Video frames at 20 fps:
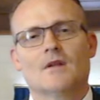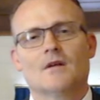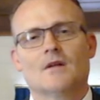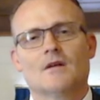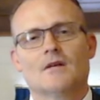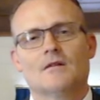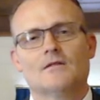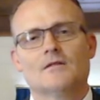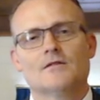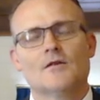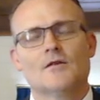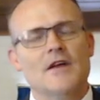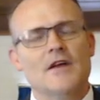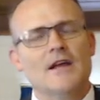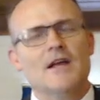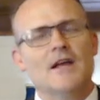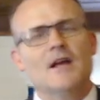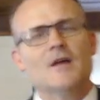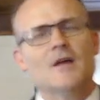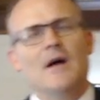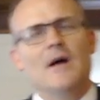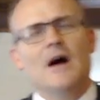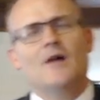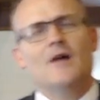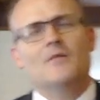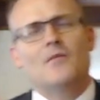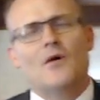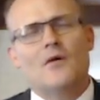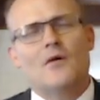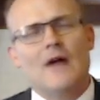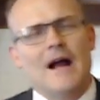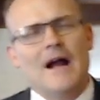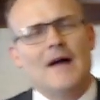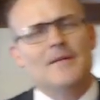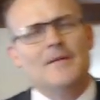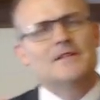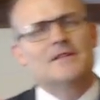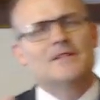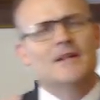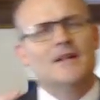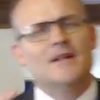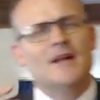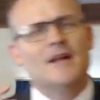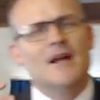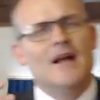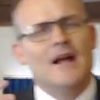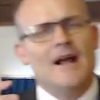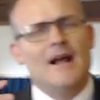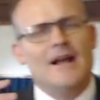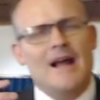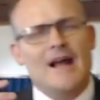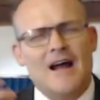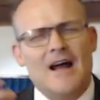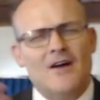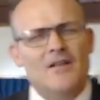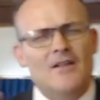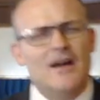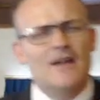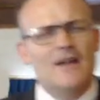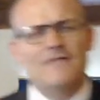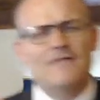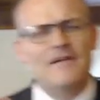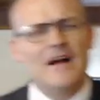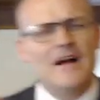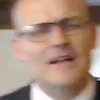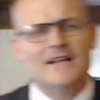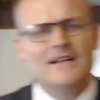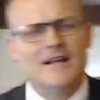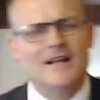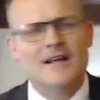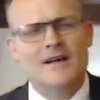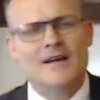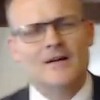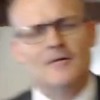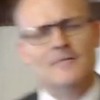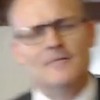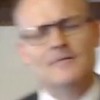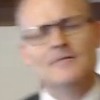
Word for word: So, thinking about Barabbas and, and how that affected him.